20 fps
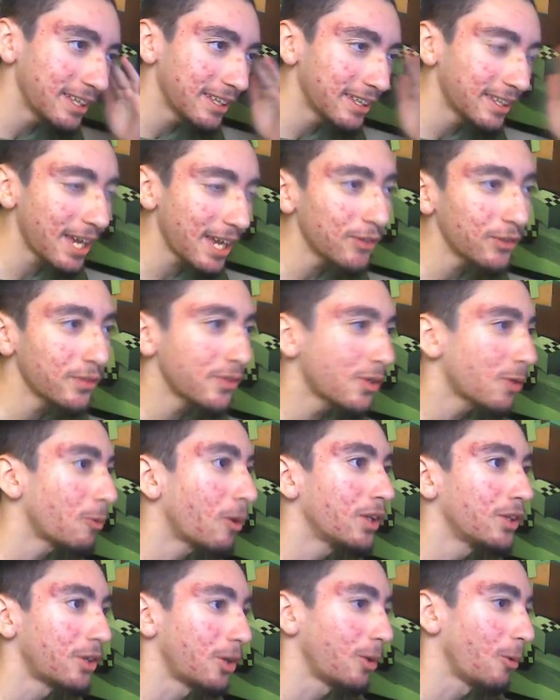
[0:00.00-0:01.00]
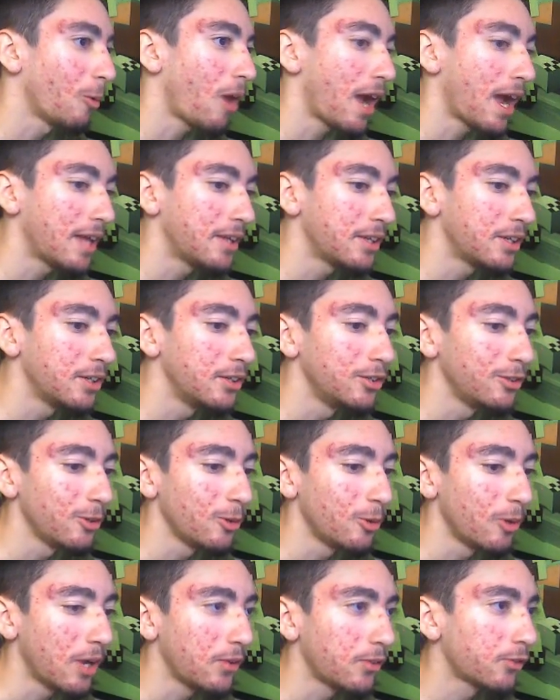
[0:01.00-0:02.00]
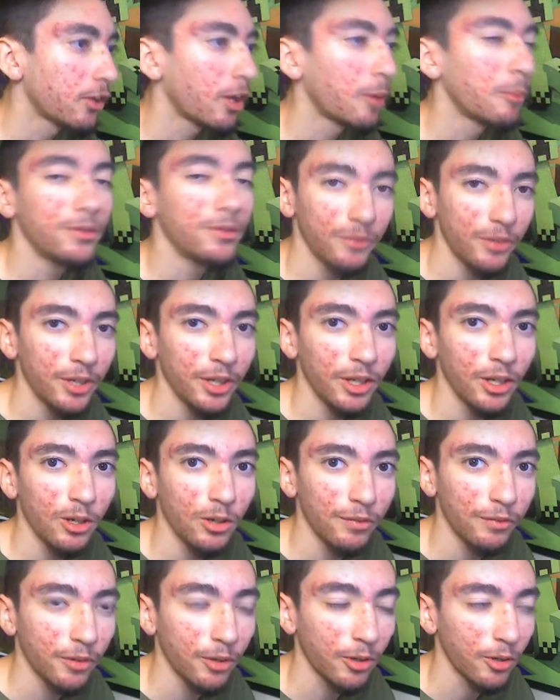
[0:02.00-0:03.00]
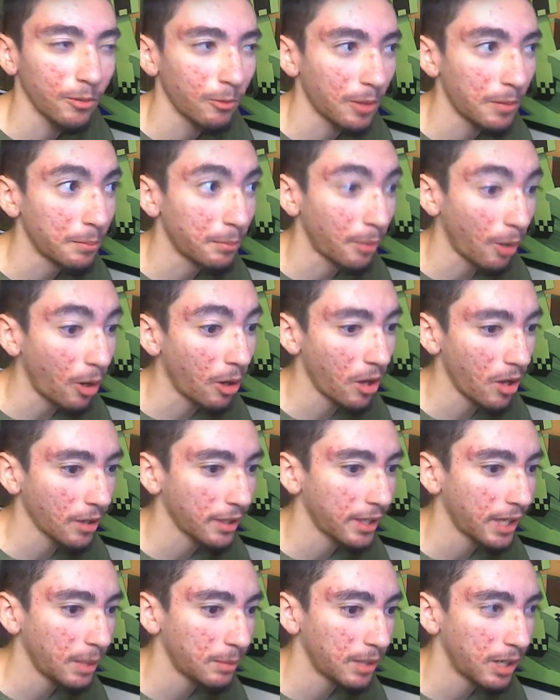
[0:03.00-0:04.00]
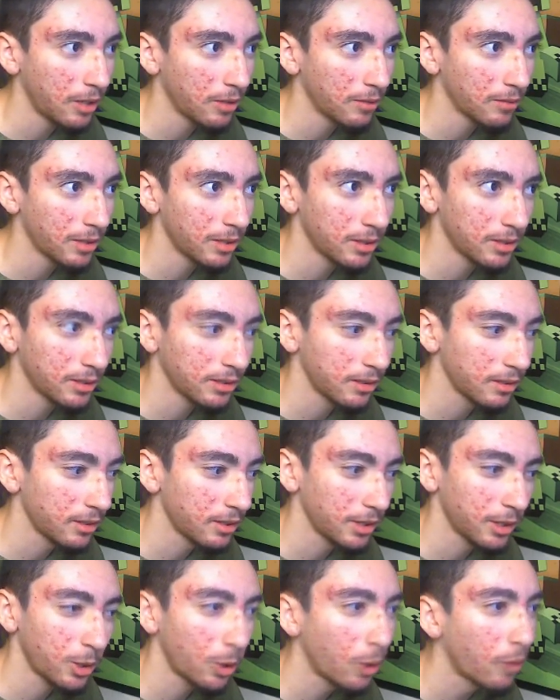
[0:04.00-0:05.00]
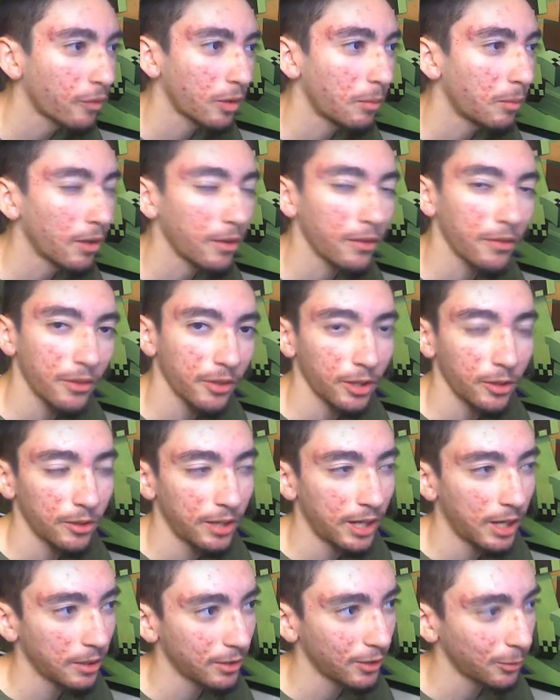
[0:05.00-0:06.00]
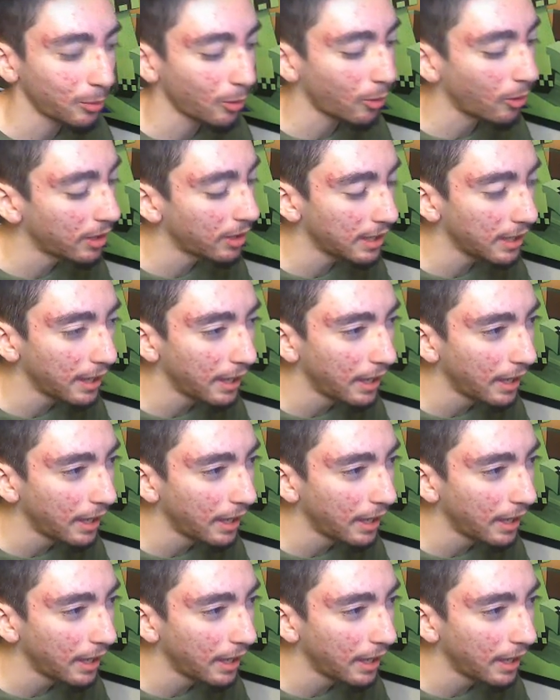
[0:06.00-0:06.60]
case if you're wondering why I didn't do a summon video for when Bardock came out a little over a month ago now at this point,